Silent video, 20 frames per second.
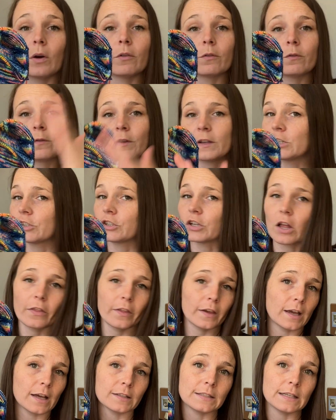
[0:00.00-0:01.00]
finish all the
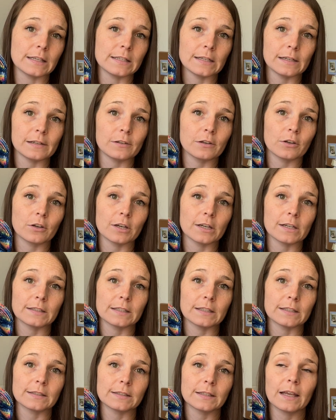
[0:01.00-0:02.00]
gusset
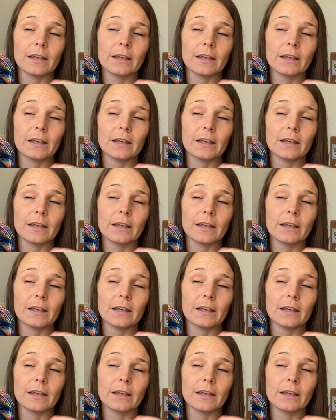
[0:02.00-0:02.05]
decreases.